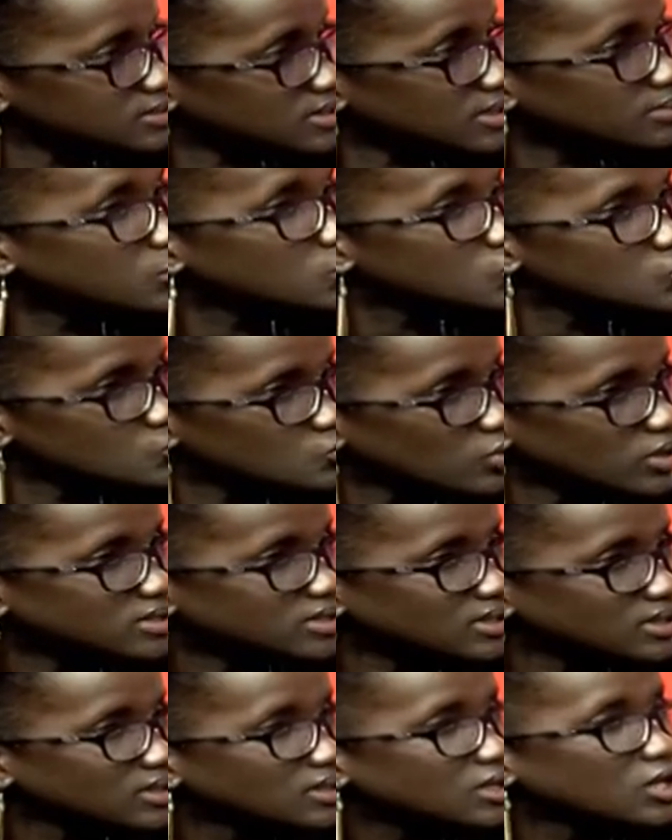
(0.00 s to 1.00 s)

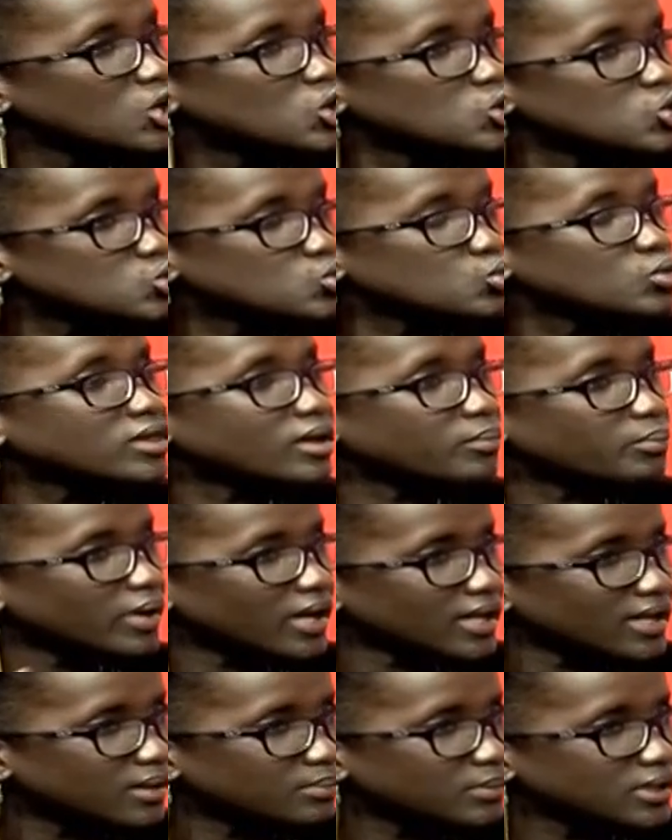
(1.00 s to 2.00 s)
demonstrating to the
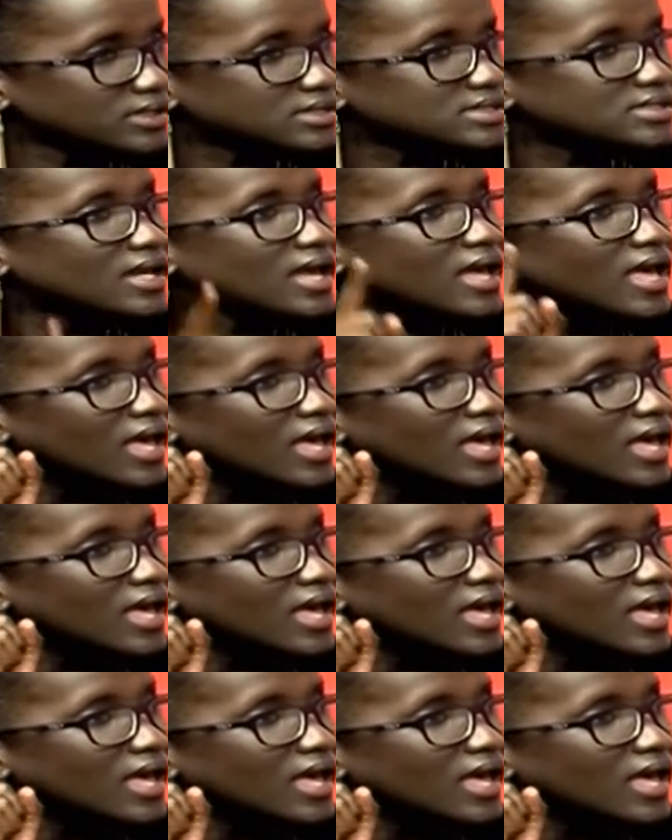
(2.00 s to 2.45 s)
parliament,